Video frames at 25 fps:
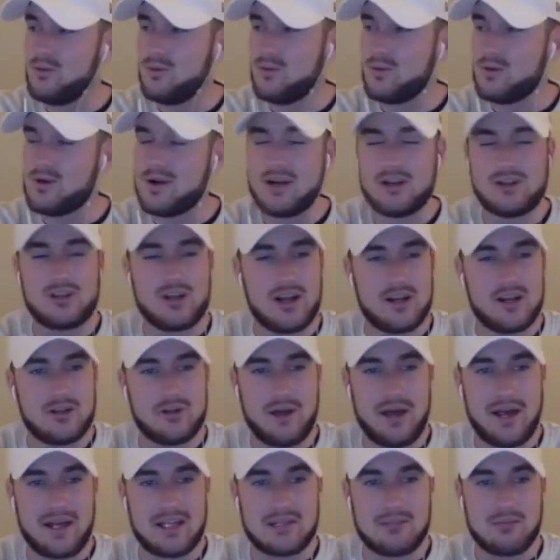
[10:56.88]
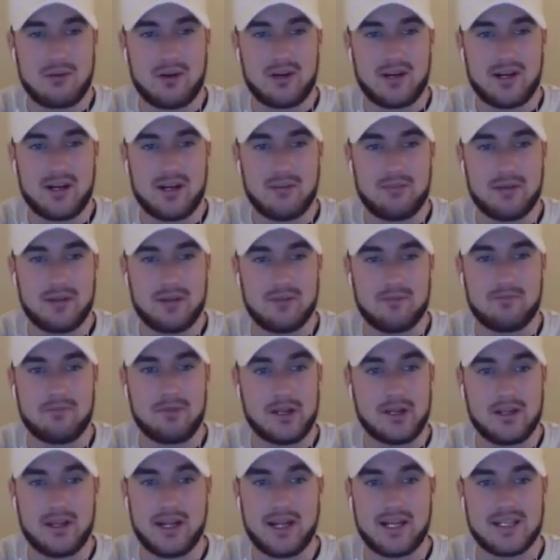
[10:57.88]
not trying to do ASMR here, but
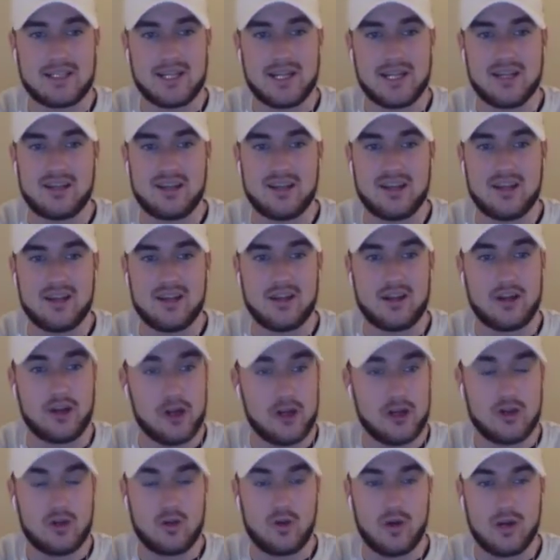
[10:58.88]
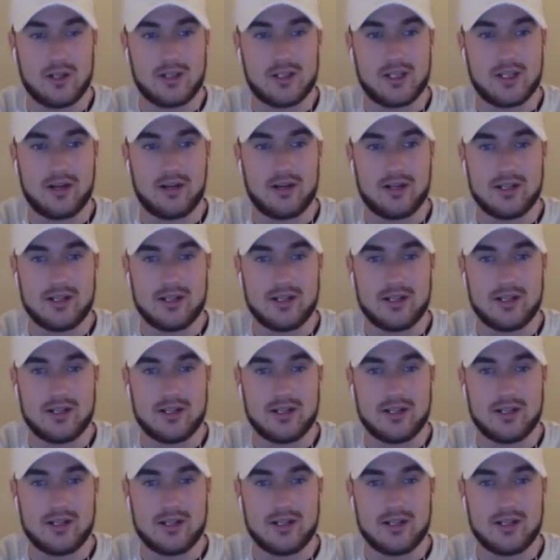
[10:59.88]
like I said, the good crunch there is